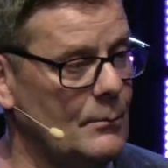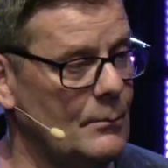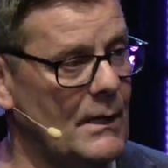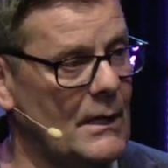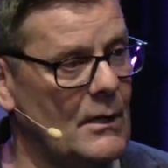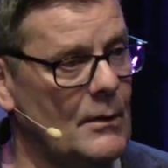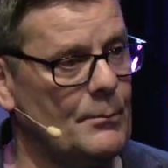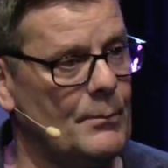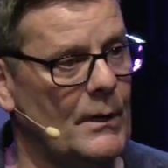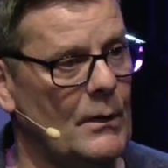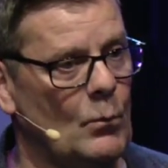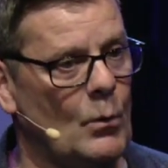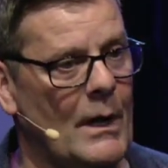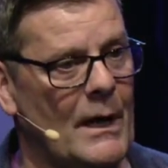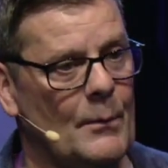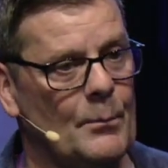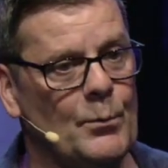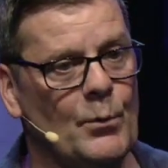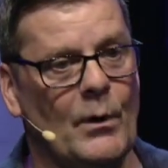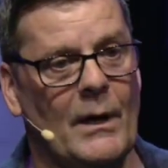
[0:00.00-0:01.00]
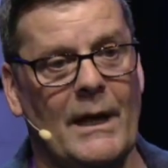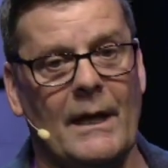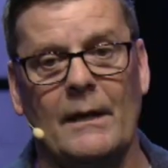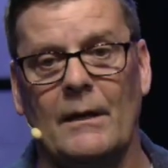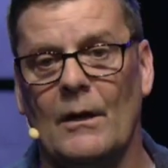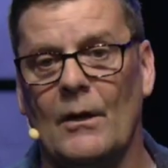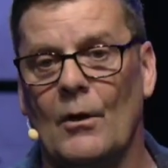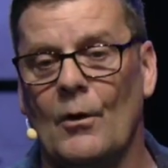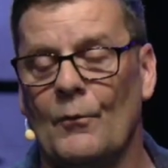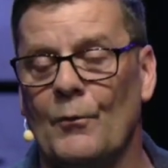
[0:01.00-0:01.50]
a minute, but want to pray
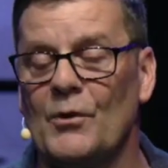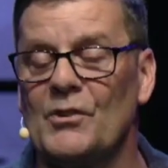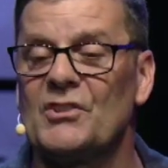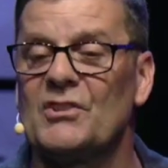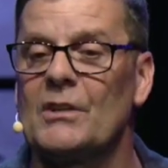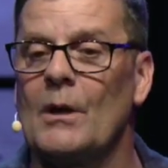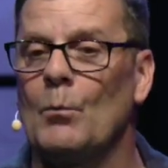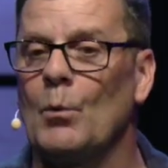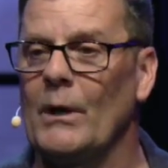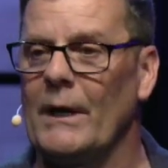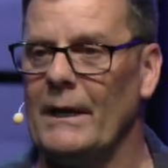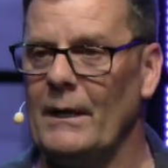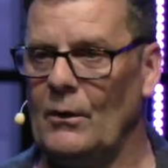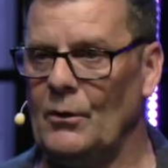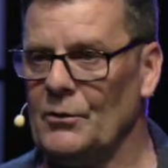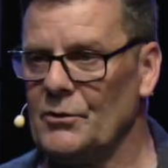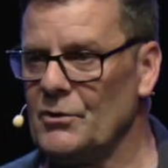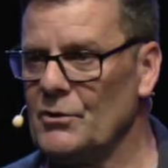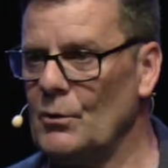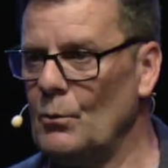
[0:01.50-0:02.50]
for someone else.